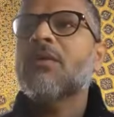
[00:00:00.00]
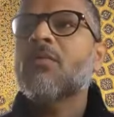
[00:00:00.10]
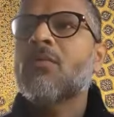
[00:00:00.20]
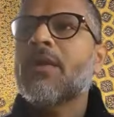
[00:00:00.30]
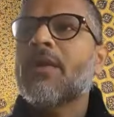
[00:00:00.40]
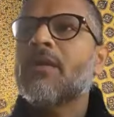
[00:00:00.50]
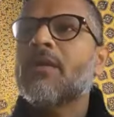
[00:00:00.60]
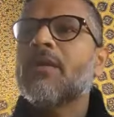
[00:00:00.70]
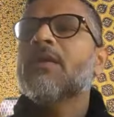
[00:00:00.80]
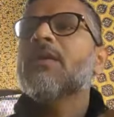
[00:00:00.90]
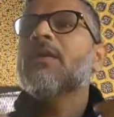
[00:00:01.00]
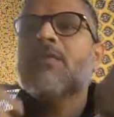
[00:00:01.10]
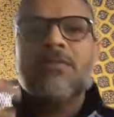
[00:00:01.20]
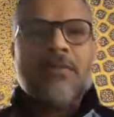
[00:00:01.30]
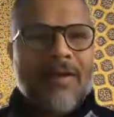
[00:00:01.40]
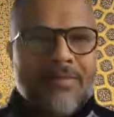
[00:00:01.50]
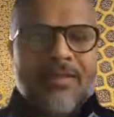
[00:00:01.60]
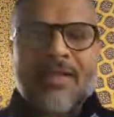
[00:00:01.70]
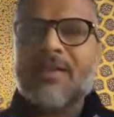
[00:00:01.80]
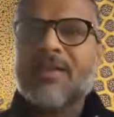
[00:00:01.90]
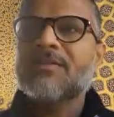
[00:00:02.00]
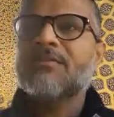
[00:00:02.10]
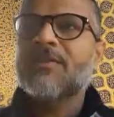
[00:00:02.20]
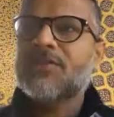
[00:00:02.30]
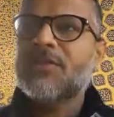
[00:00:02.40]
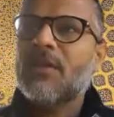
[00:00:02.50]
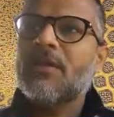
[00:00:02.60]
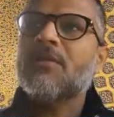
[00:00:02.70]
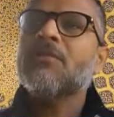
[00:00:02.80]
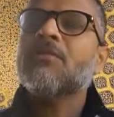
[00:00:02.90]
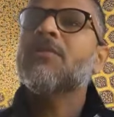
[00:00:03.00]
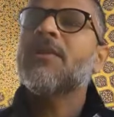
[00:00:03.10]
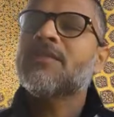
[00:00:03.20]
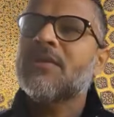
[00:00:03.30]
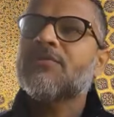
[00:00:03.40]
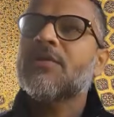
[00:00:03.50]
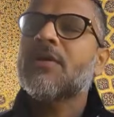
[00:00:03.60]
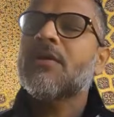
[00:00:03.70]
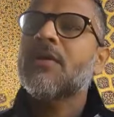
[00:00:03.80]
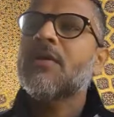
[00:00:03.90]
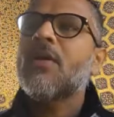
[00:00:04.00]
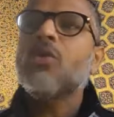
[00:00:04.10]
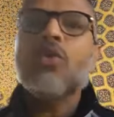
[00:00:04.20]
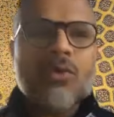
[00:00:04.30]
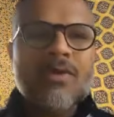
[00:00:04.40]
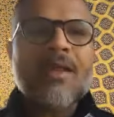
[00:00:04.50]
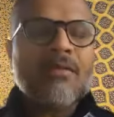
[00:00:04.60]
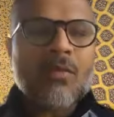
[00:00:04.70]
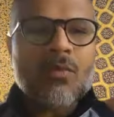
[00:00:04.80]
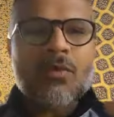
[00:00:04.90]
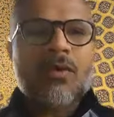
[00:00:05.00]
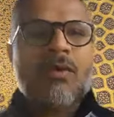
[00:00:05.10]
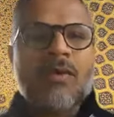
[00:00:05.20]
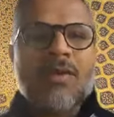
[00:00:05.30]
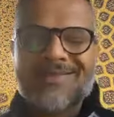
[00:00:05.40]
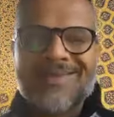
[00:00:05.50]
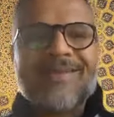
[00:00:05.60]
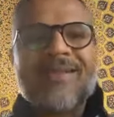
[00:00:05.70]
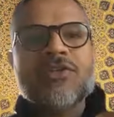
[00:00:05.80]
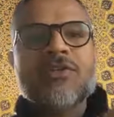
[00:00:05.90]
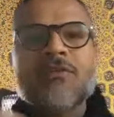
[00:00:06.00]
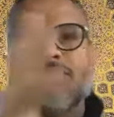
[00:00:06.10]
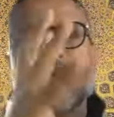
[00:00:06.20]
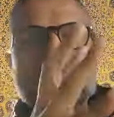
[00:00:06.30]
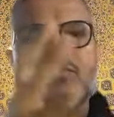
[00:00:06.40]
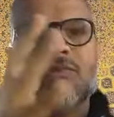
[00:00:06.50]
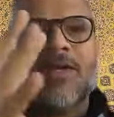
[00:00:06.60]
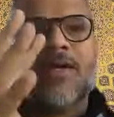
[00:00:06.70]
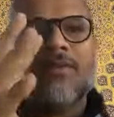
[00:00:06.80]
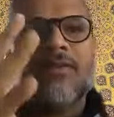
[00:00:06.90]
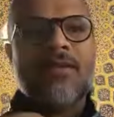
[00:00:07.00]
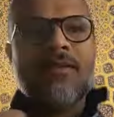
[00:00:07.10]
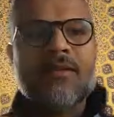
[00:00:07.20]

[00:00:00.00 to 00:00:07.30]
where, you know, the peripatetics, the mashaiyun, etc., looked at the world as a collection of mawjudat, right?